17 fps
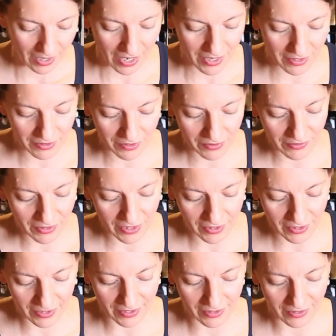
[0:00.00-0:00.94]
I do
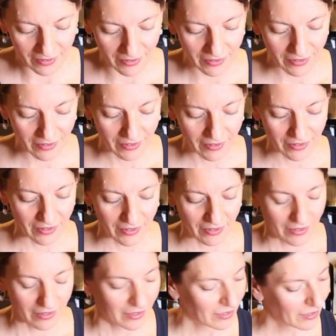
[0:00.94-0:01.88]
this,
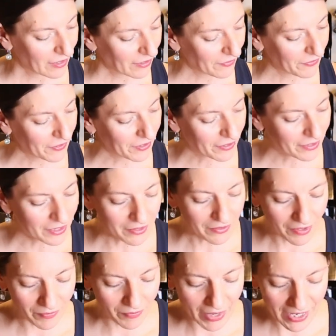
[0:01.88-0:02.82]
if you're
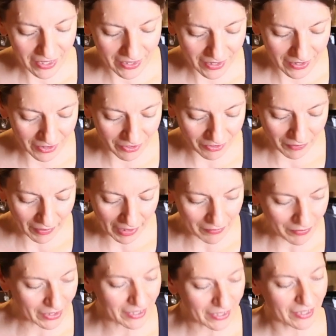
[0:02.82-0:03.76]
into baking, you've
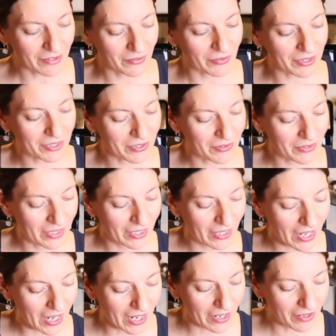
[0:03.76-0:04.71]
probably seen we're doing
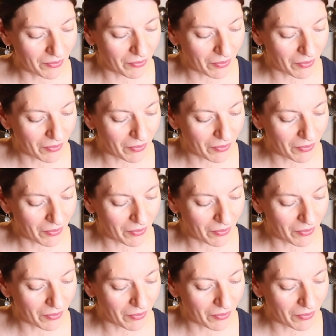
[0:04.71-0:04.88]
an egg